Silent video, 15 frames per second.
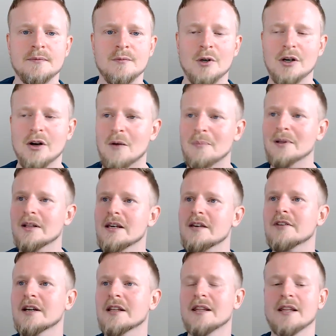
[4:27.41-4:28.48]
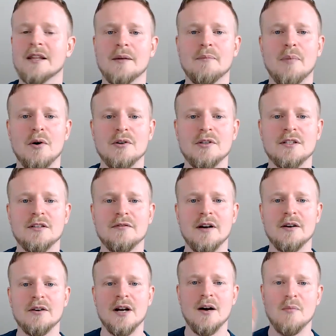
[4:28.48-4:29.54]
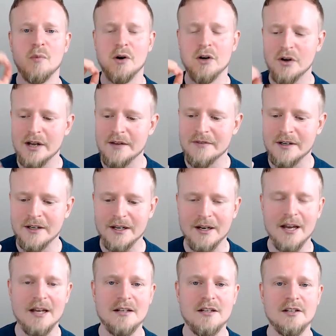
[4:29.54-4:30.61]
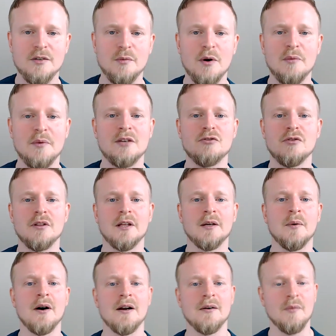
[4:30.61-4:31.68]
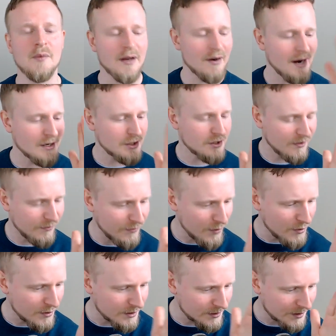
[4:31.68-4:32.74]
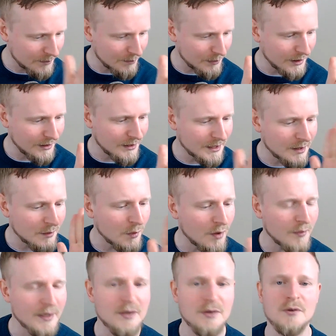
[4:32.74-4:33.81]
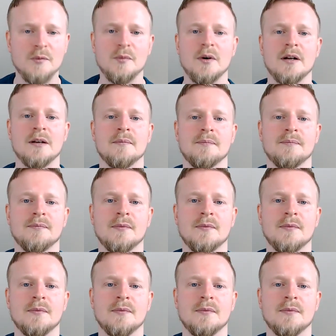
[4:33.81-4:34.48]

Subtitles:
We're not believing in the positive outcome. We're not even connected to what we truly want. We are actually focused completely on what we don't want.